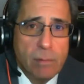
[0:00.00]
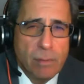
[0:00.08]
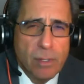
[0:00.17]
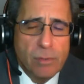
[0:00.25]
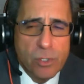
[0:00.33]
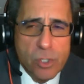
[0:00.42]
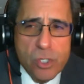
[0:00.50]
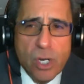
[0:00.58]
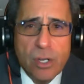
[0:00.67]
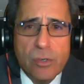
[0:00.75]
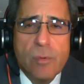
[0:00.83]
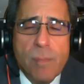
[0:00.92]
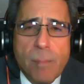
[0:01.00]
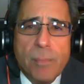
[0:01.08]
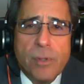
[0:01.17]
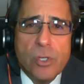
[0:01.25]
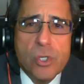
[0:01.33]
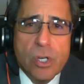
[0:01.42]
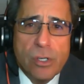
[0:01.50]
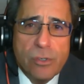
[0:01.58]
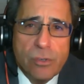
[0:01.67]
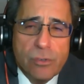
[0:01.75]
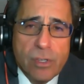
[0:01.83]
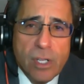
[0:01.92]
The judge, remember, the
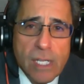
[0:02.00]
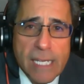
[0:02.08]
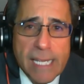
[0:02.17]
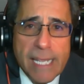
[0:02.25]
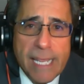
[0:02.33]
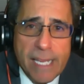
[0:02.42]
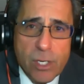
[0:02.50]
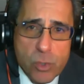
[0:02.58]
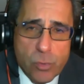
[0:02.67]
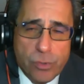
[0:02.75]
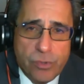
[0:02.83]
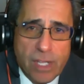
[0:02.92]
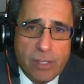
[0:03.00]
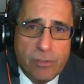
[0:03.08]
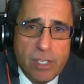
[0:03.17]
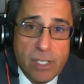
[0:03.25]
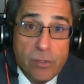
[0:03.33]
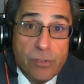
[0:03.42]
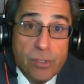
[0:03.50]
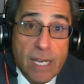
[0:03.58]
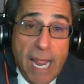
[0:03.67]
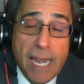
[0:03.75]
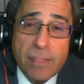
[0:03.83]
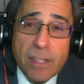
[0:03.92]
judge's interest, as it is in
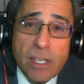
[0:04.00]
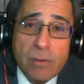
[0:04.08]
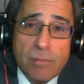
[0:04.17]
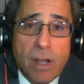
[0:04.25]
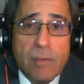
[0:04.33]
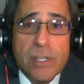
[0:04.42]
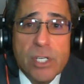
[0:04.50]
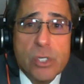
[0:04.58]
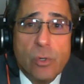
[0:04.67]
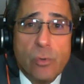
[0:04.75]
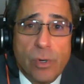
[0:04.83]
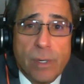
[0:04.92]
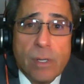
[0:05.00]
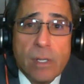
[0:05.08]
anything involving children,